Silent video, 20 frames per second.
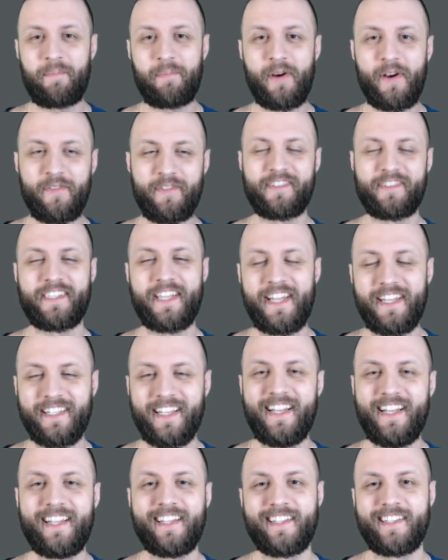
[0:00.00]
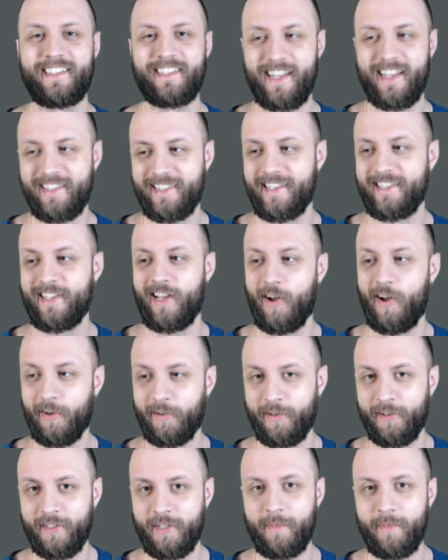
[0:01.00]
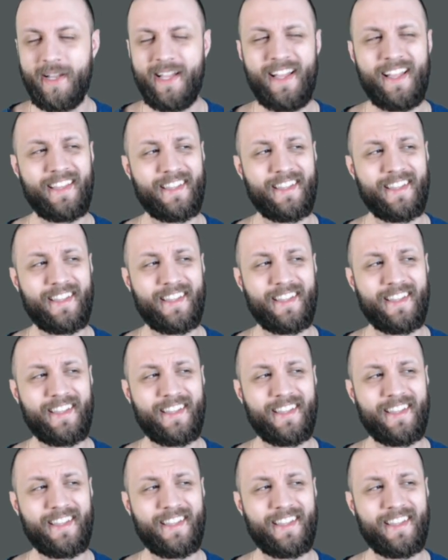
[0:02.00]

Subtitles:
proof of stake consensus algorithm.